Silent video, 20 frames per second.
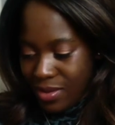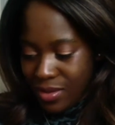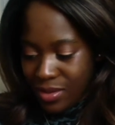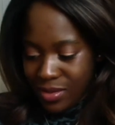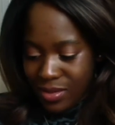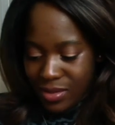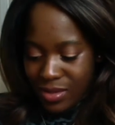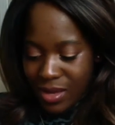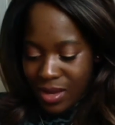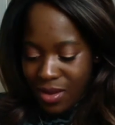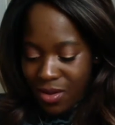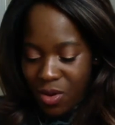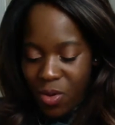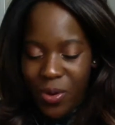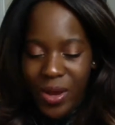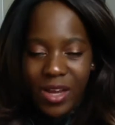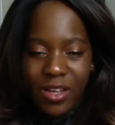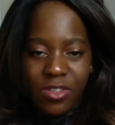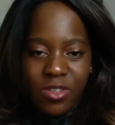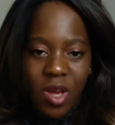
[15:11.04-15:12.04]
So yeah,
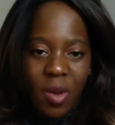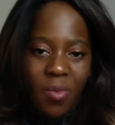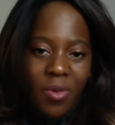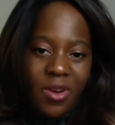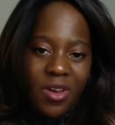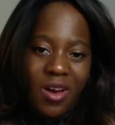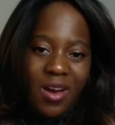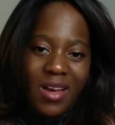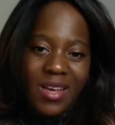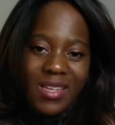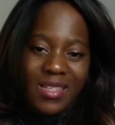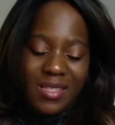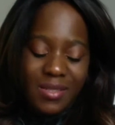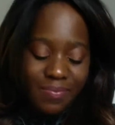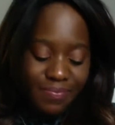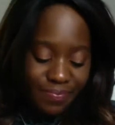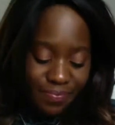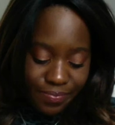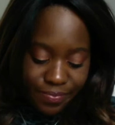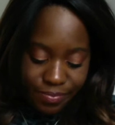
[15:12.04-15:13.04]
quick swipe on your
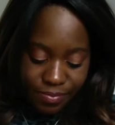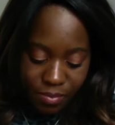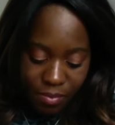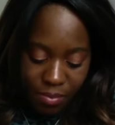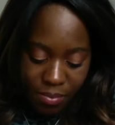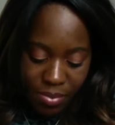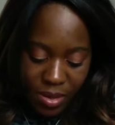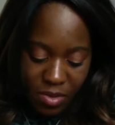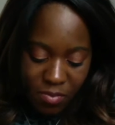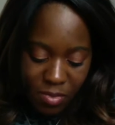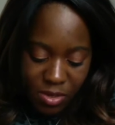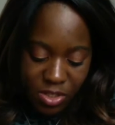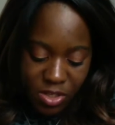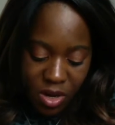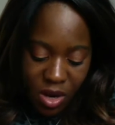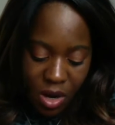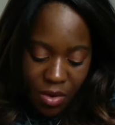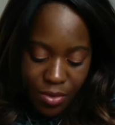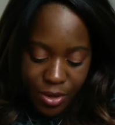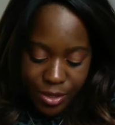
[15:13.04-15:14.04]
eyes, bit of
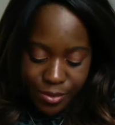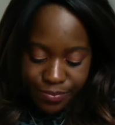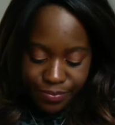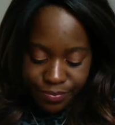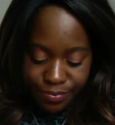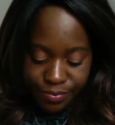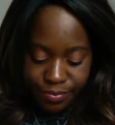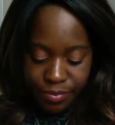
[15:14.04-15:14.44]
mascara,